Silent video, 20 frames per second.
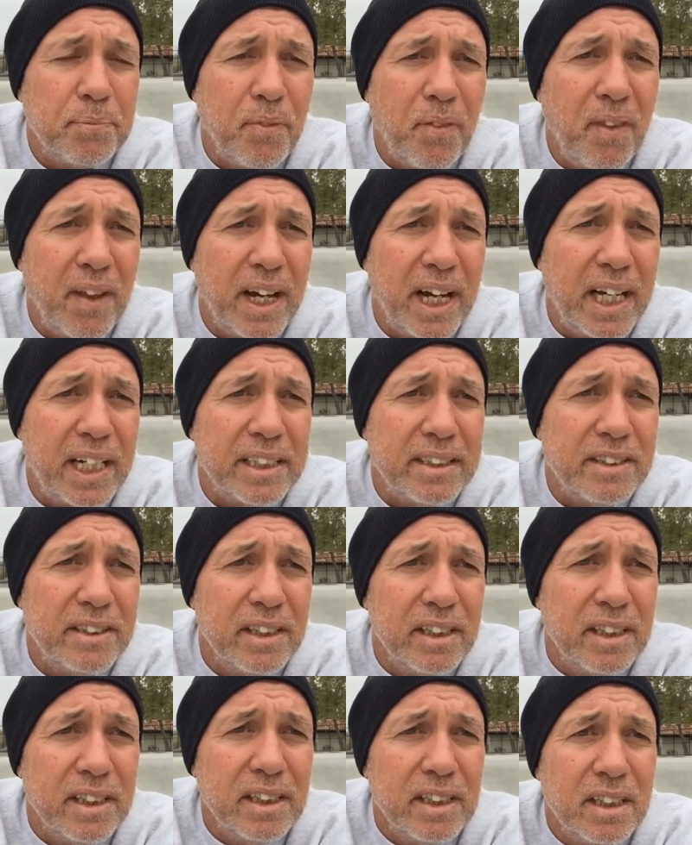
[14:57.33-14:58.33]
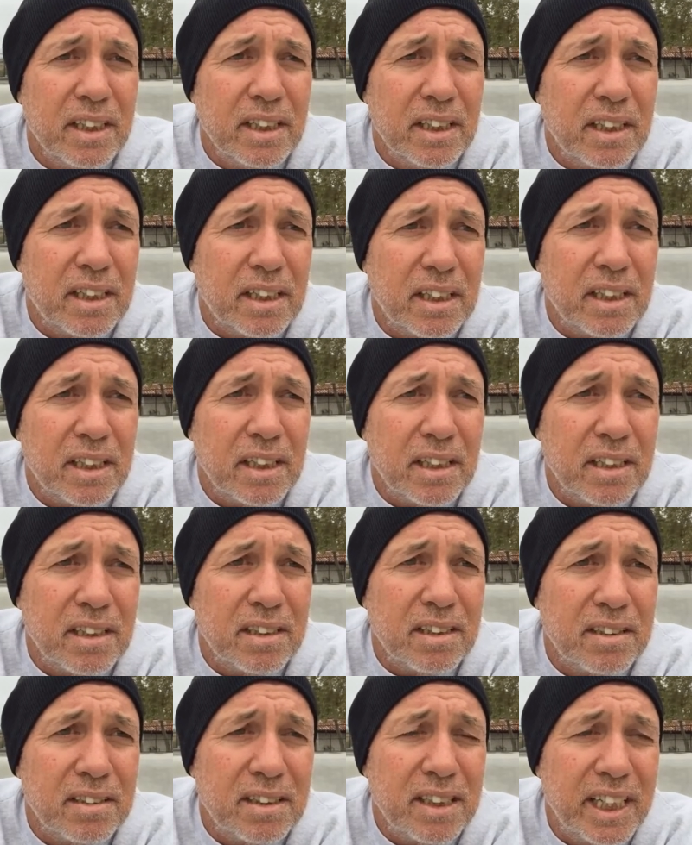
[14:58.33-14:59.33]
that
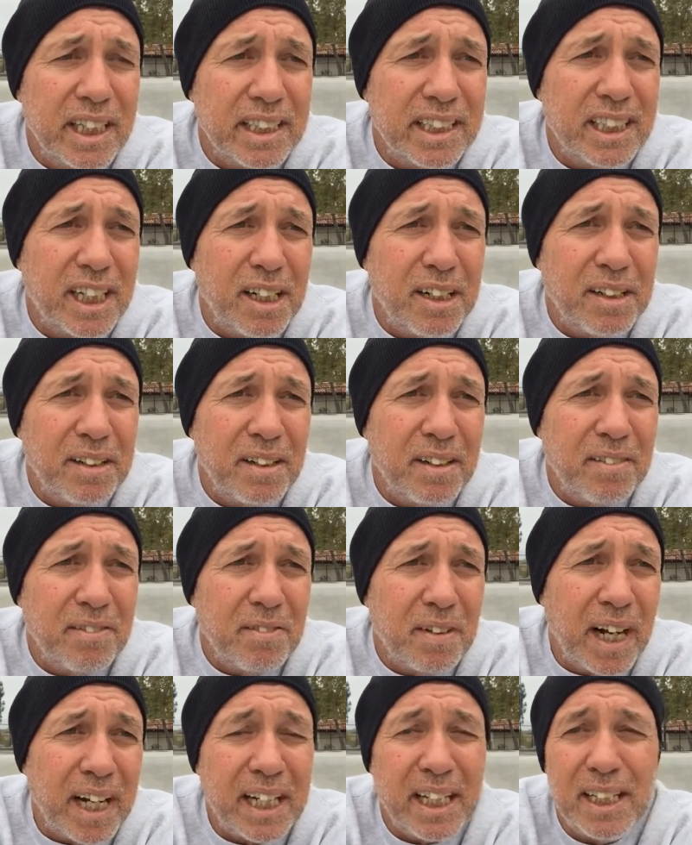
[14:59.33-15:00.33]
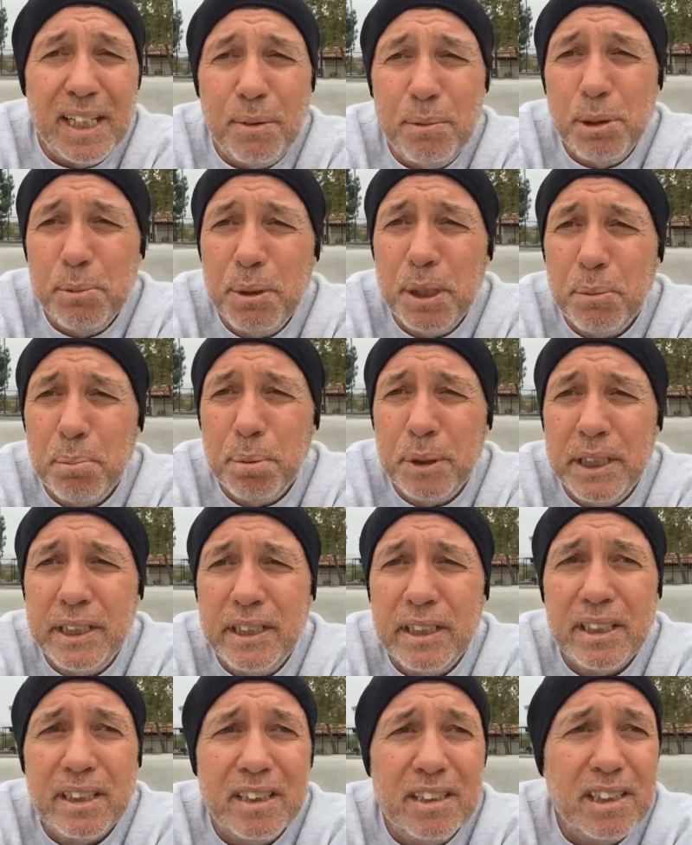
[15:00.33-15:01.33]
yes, I claim to be a
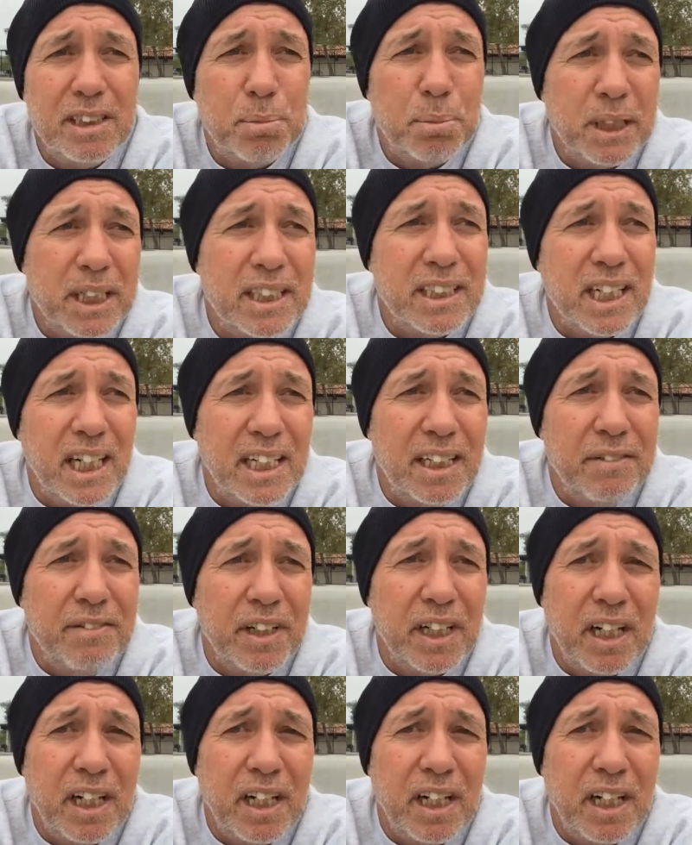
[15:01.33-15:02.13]
preacher. It's because I live